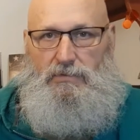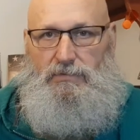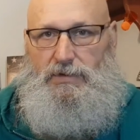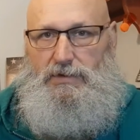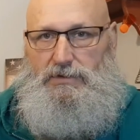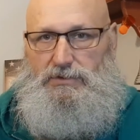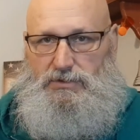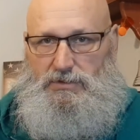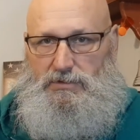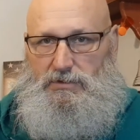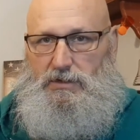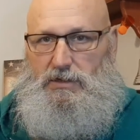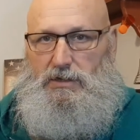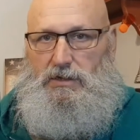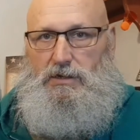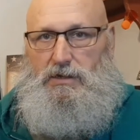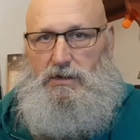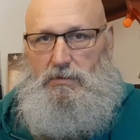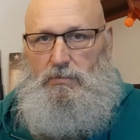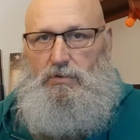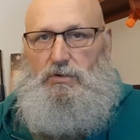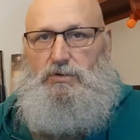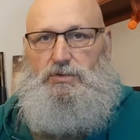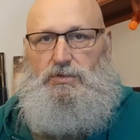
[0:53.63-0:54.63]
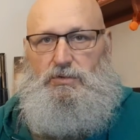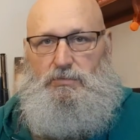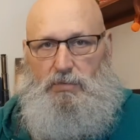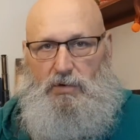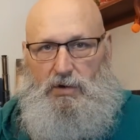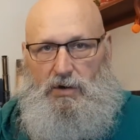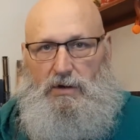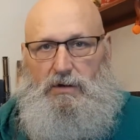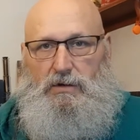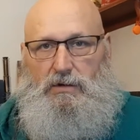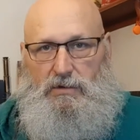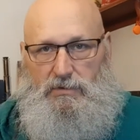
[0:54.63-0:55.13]
That's the commercial
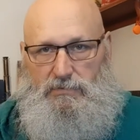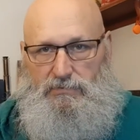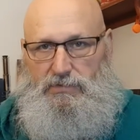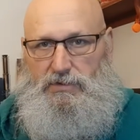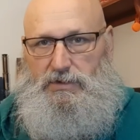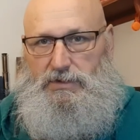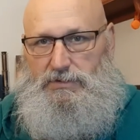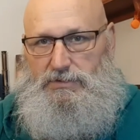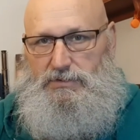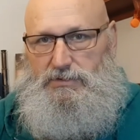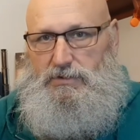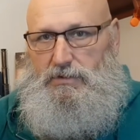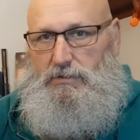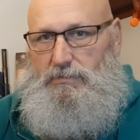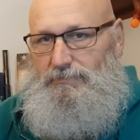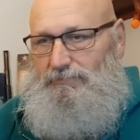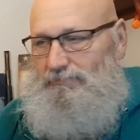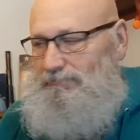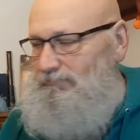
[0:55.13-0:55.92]
part of this.